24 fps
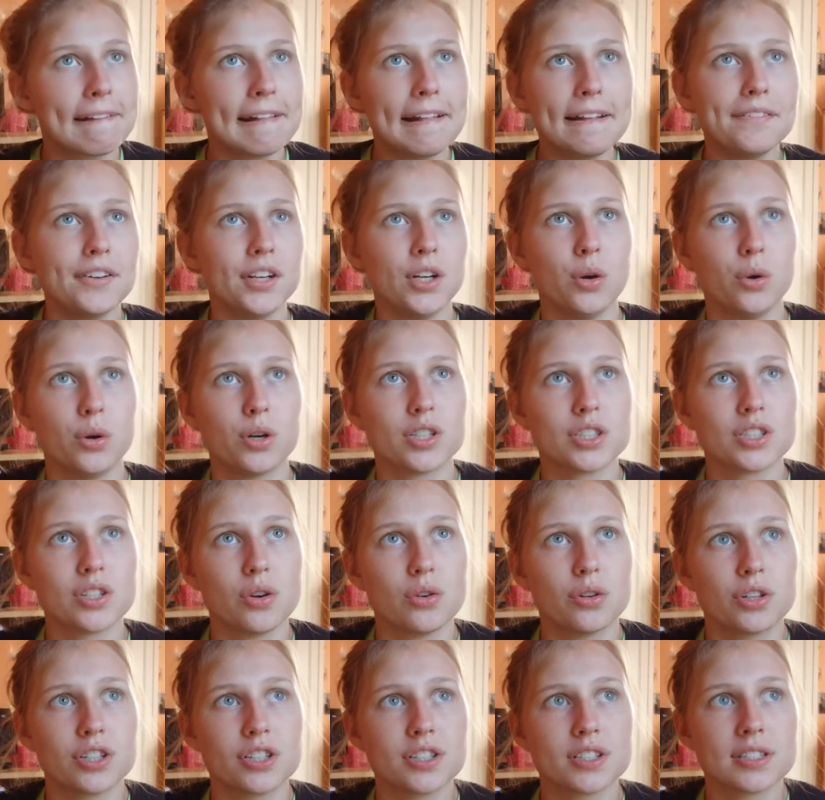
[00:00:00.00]
even horse
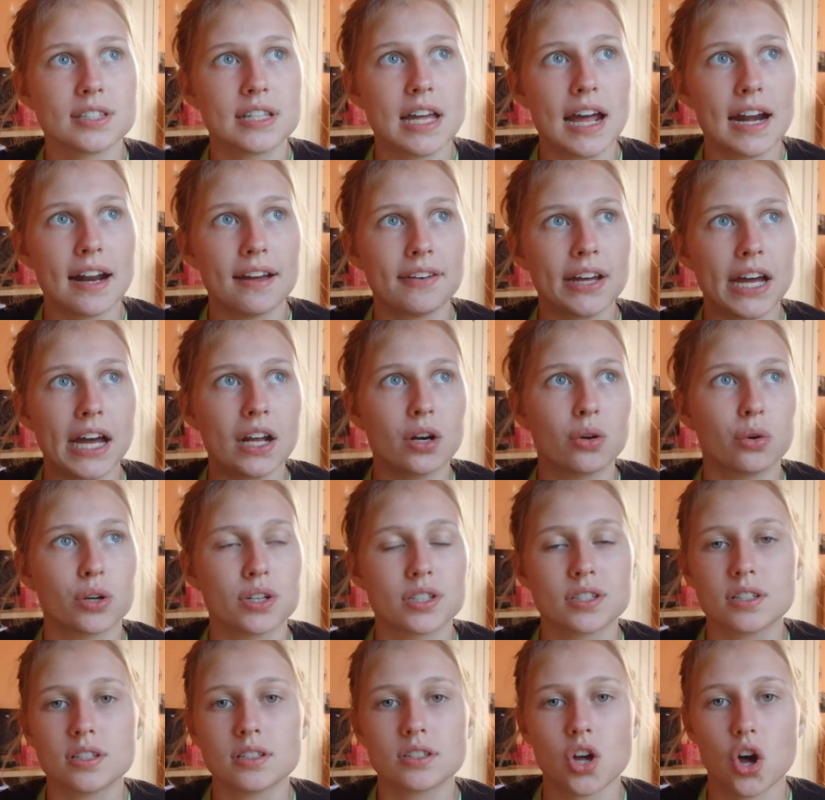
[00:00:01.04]
owners that have had
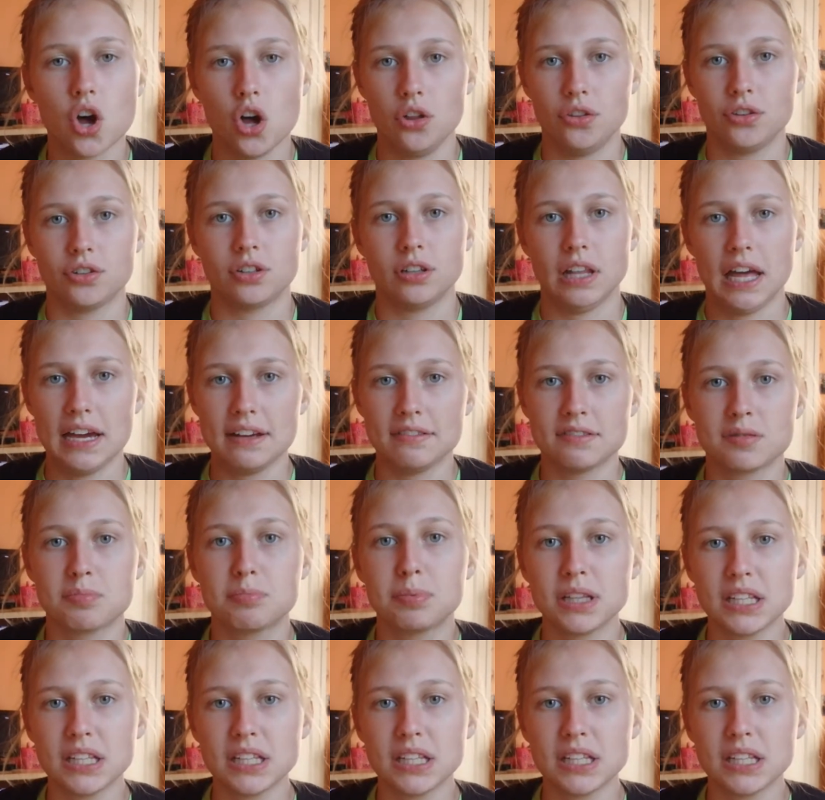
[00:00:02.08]
horses all their lives.